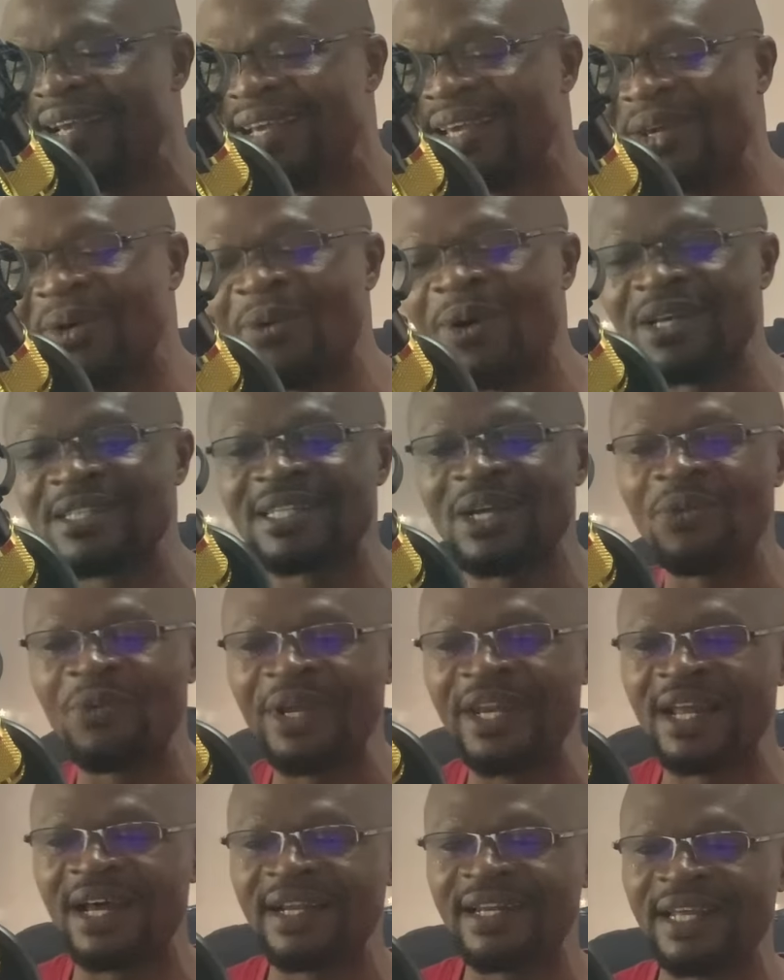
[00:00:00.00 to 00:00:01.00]
he was the
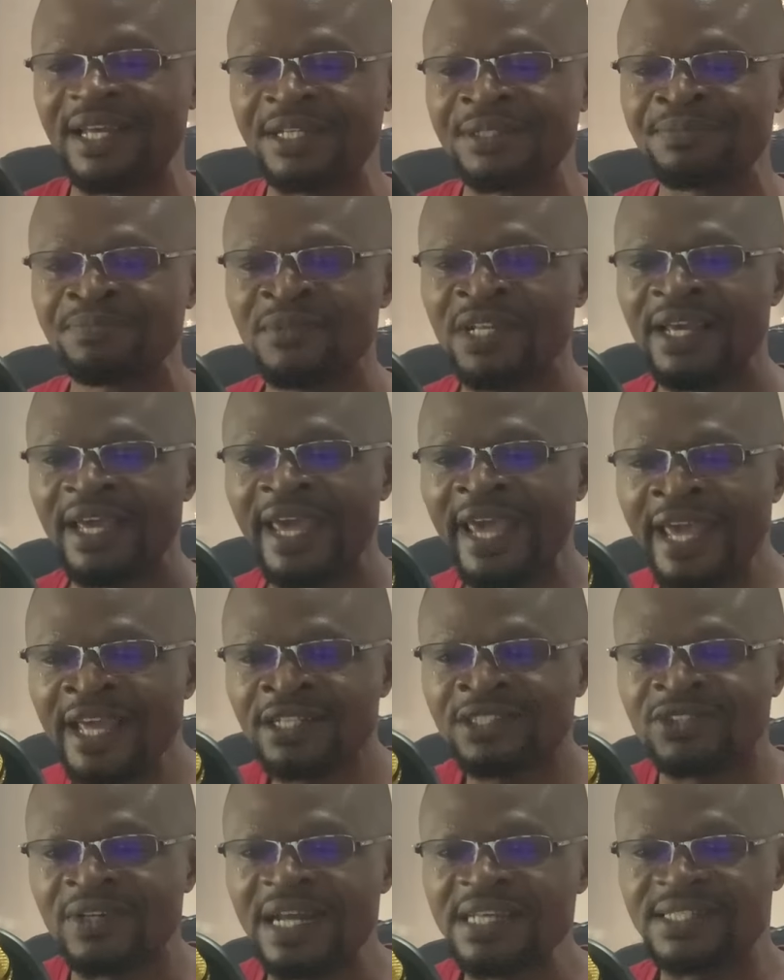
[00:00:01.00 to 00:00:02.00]
winner there.
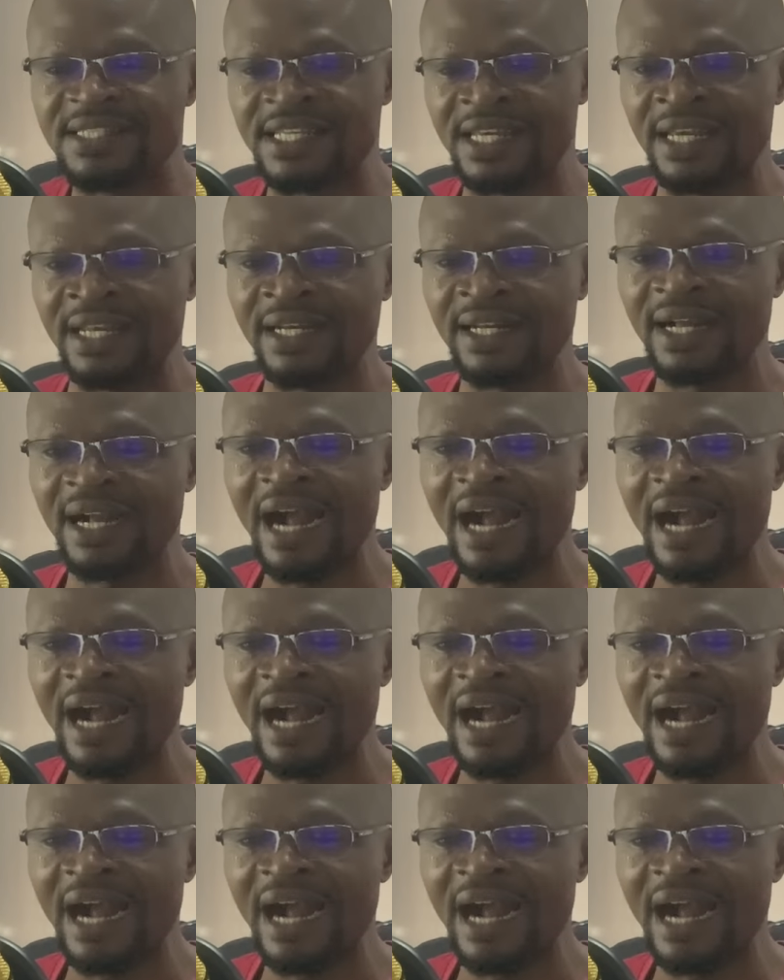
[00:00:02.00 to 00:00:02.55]
Interesting